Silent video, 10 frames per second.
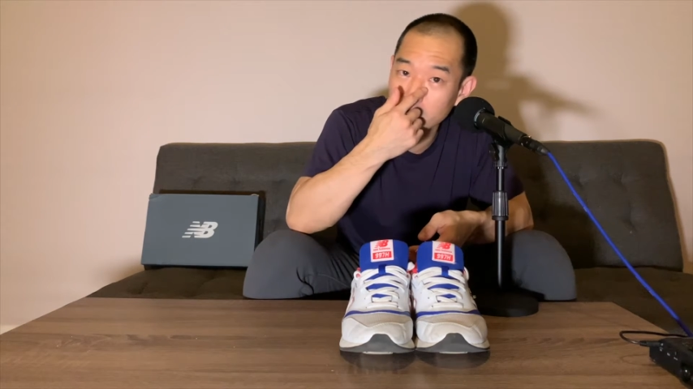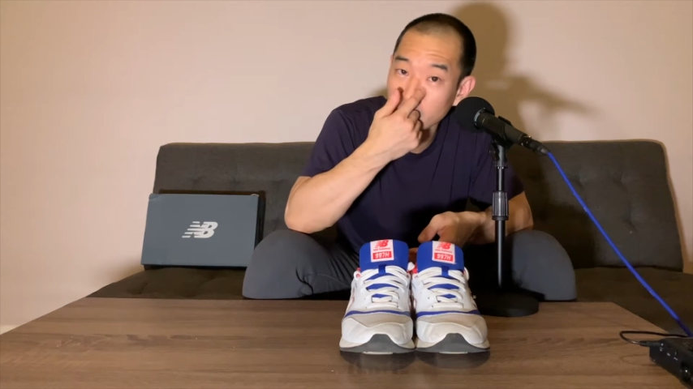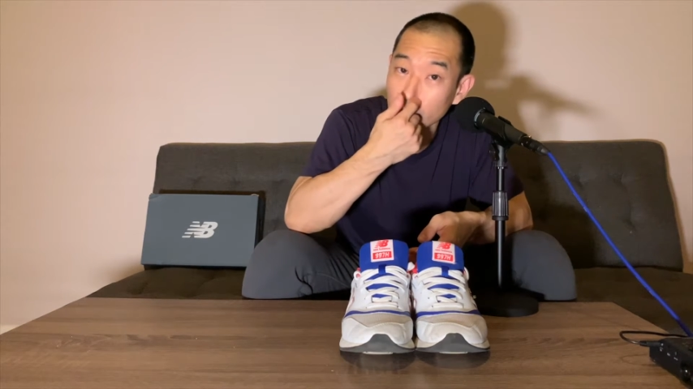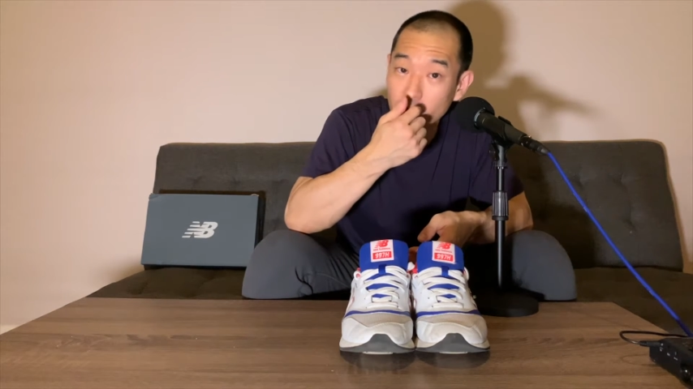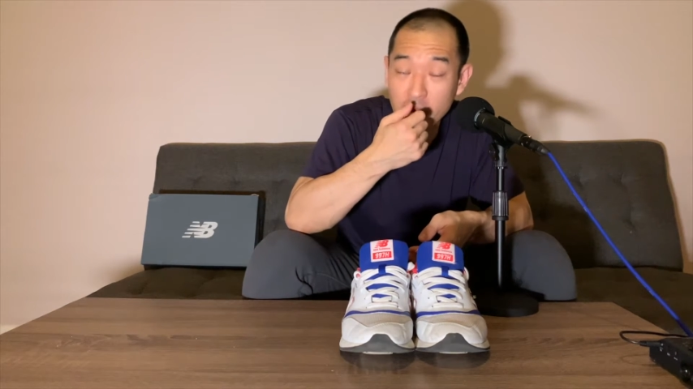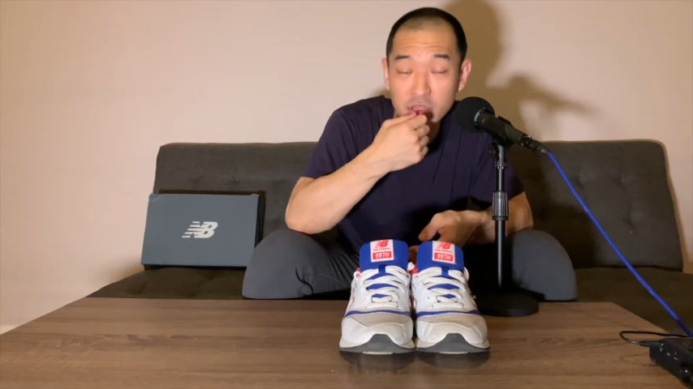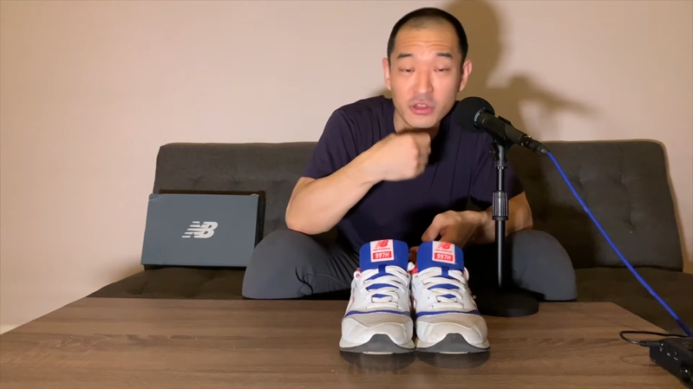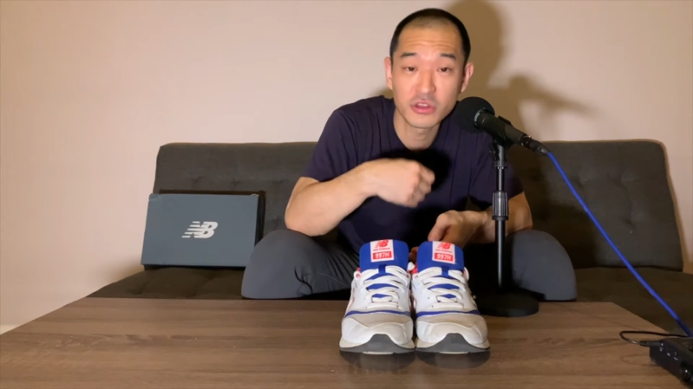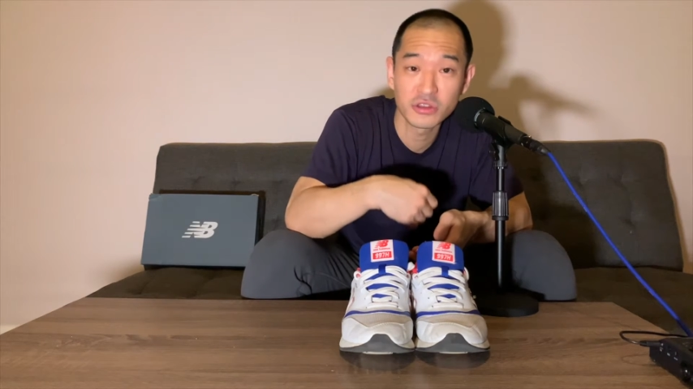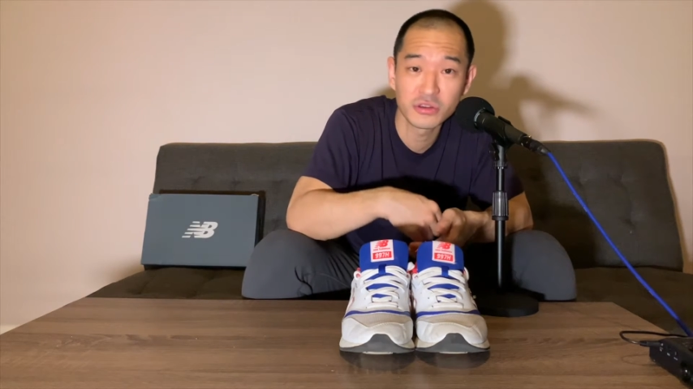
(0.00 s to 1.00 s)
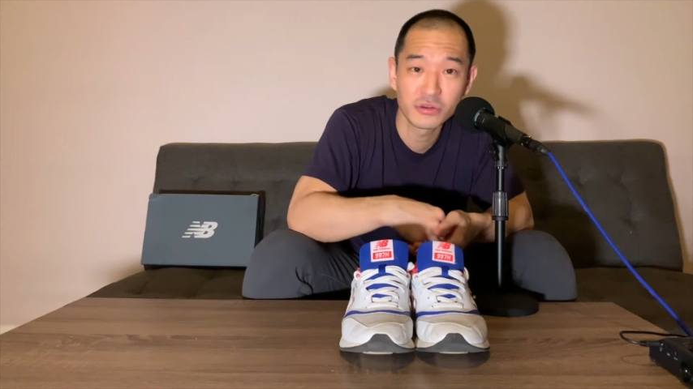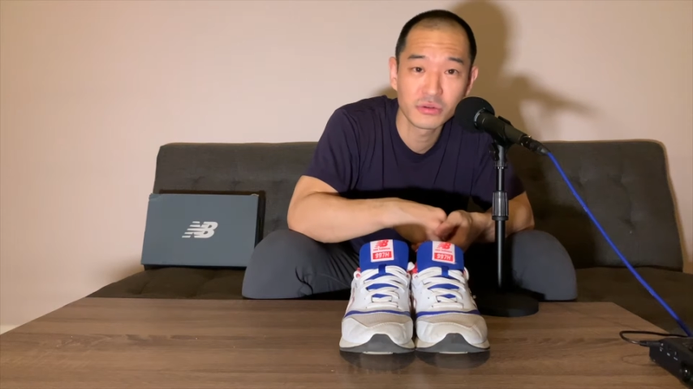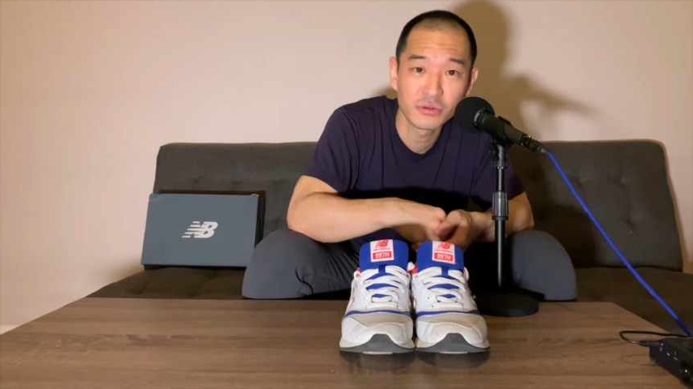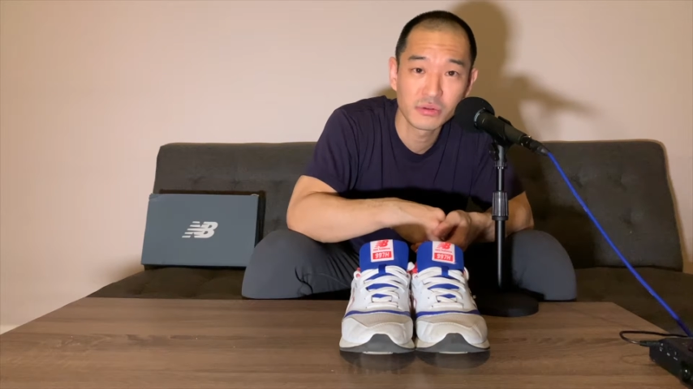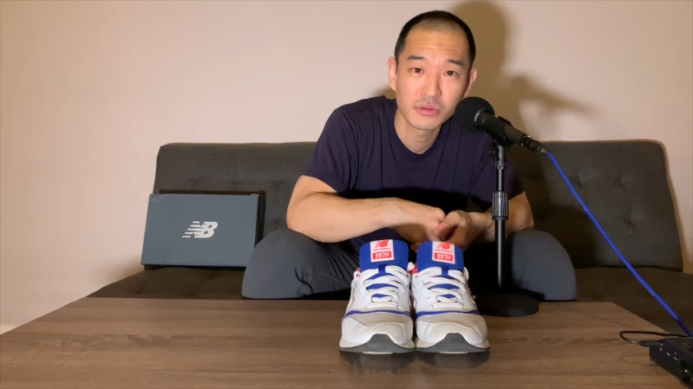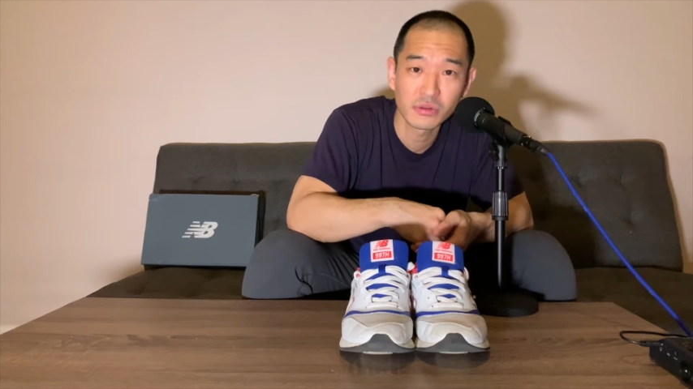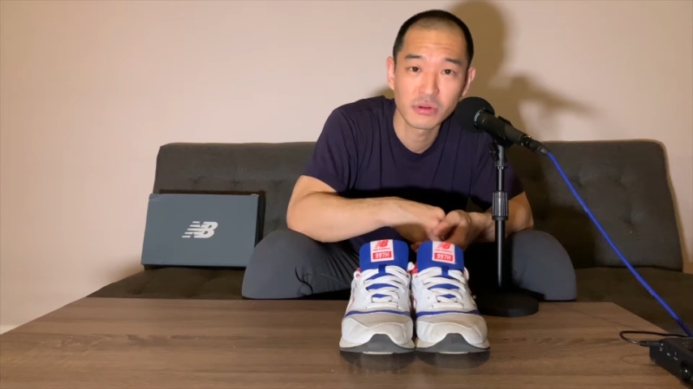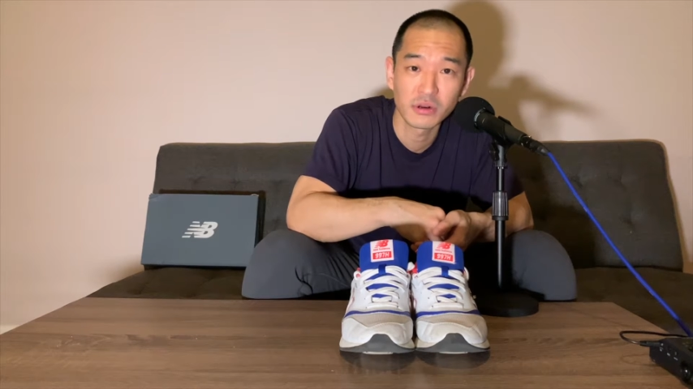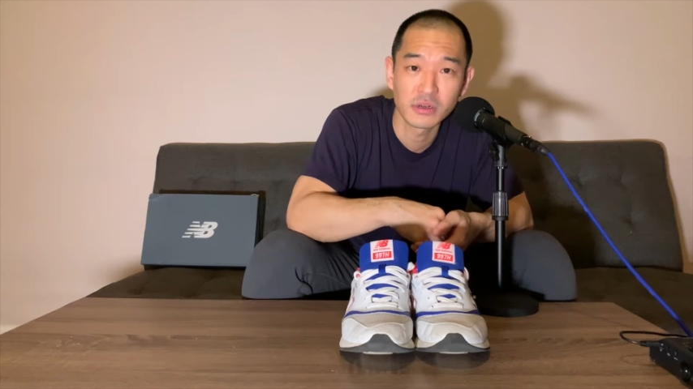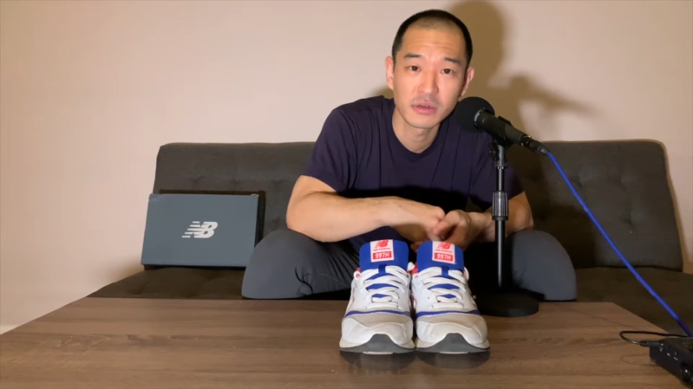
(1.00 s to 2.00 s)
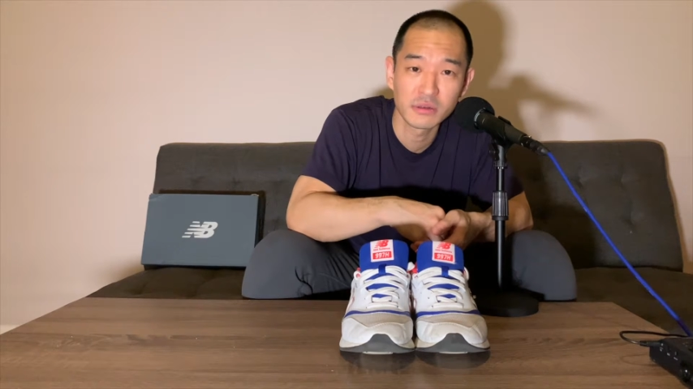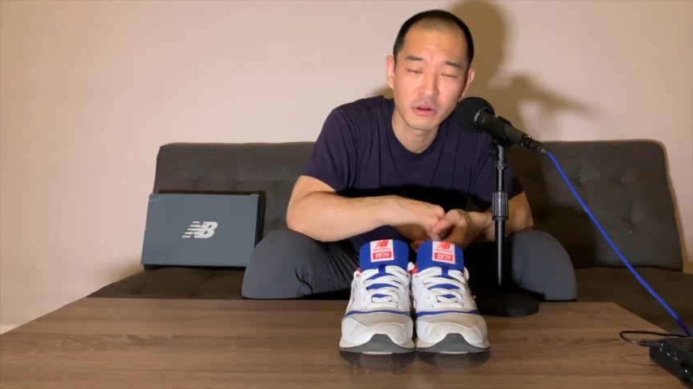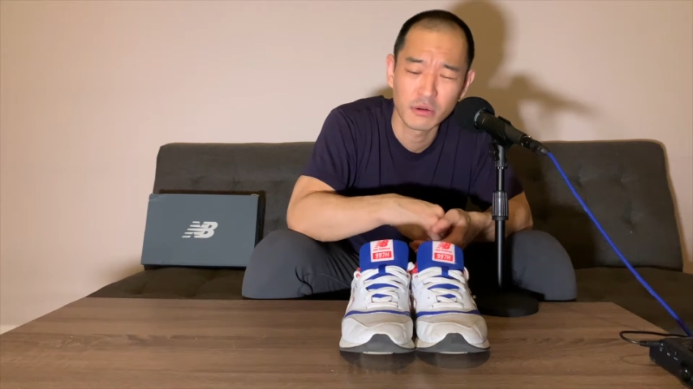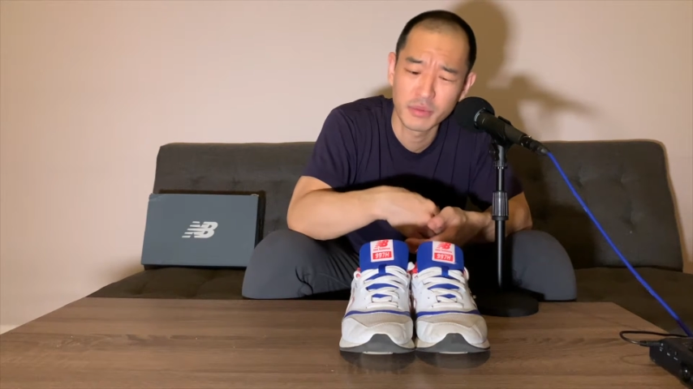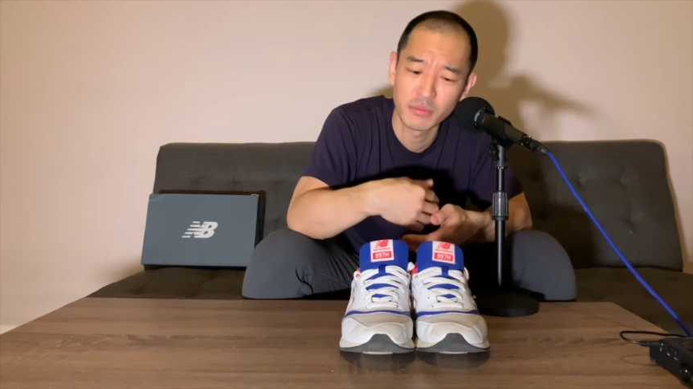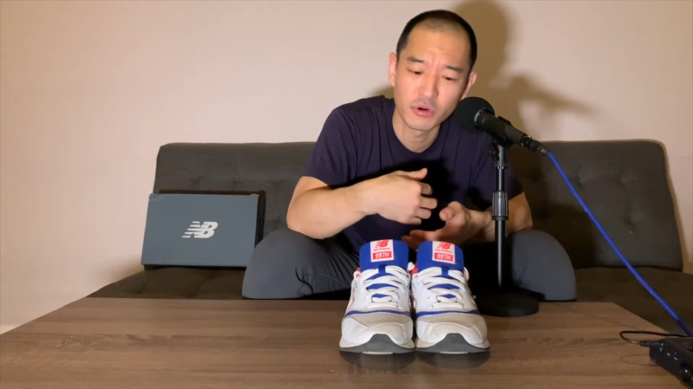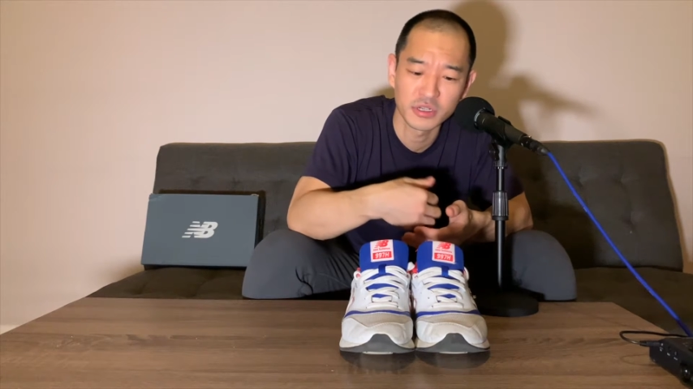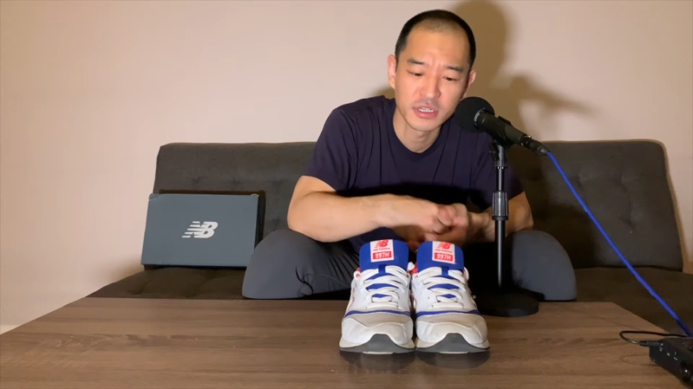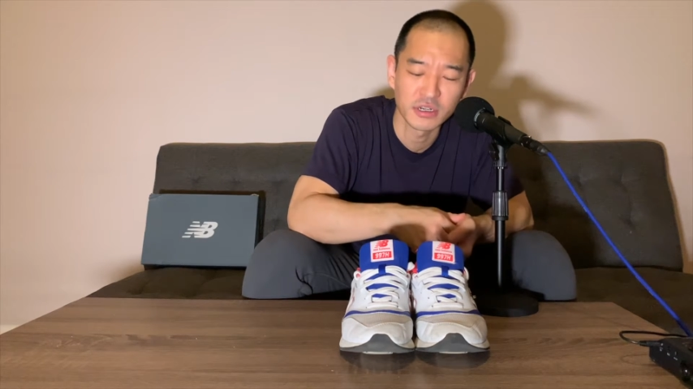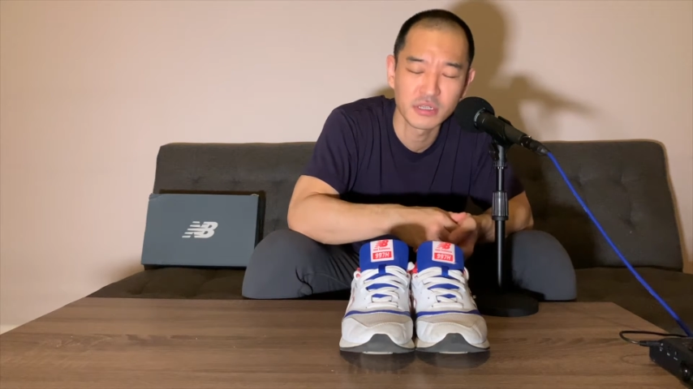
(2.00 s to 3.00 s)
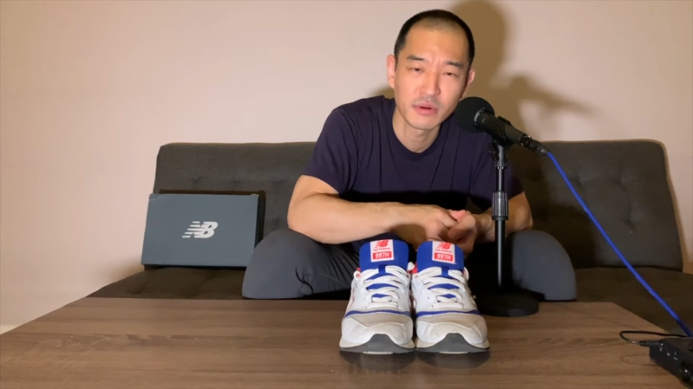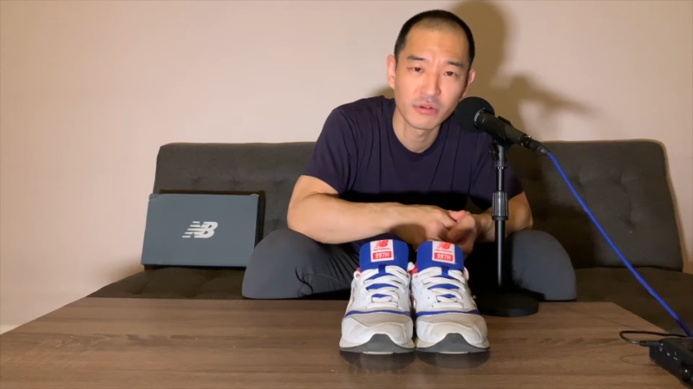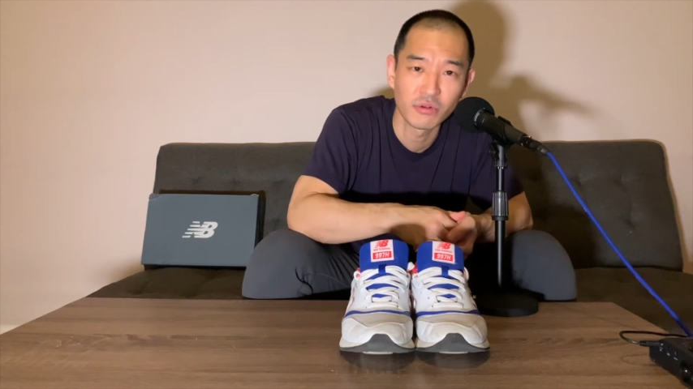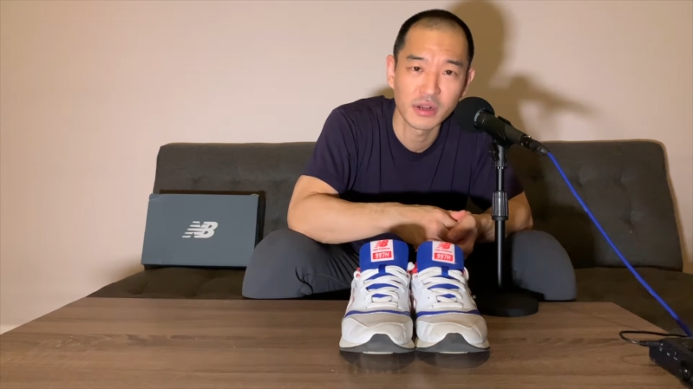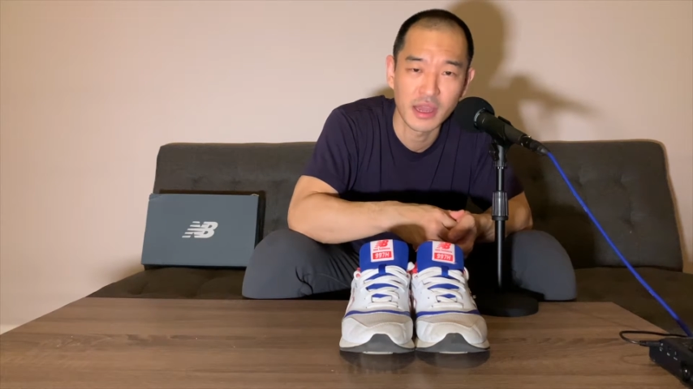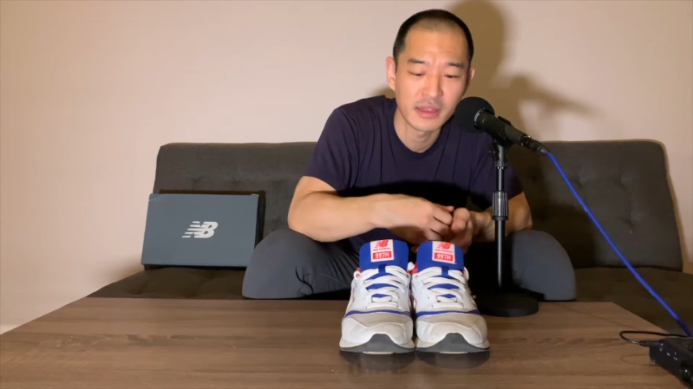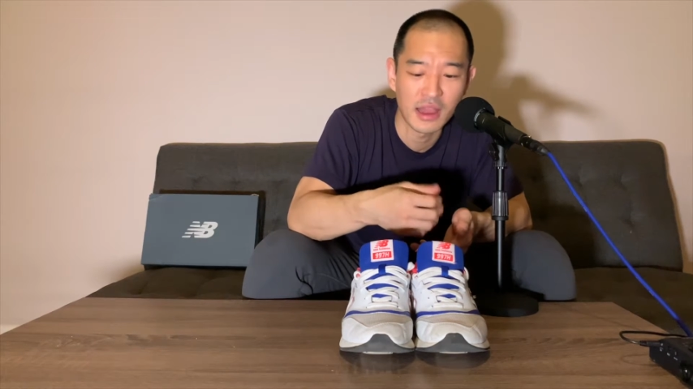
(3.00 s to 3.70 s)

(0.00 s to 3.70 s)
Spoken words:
a running shoe or you're a bit more serious about running,